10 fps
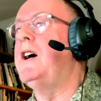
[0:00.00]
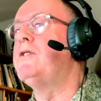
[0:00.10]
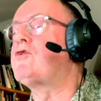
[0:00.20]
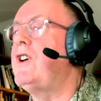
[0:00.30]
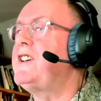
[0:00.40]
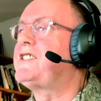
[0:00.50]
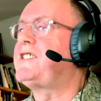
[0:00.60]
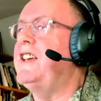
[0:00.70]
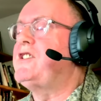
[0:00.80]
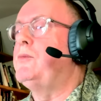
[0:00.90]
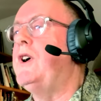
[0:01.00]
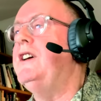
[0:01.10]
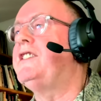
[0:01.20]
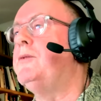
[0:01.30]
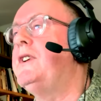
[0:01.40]
our drugs is a
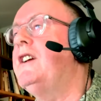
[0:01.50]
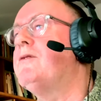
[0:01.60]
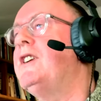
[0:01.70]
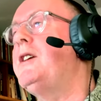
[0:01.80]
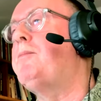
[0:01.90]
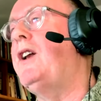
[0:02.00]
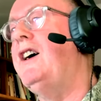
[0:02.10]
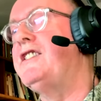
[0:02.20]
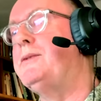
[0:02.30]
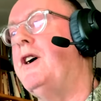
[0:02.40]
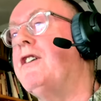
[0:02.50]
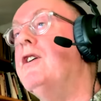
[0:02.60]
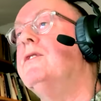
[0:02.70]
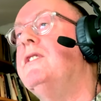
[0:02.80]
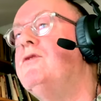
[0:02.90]
word that we don't really apply to our
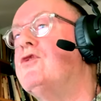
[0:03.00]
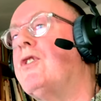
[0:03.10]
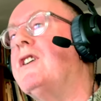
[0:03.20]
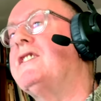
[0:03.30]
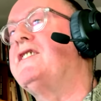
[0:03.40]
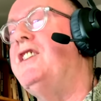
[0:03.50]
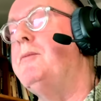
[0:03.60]
own drugs.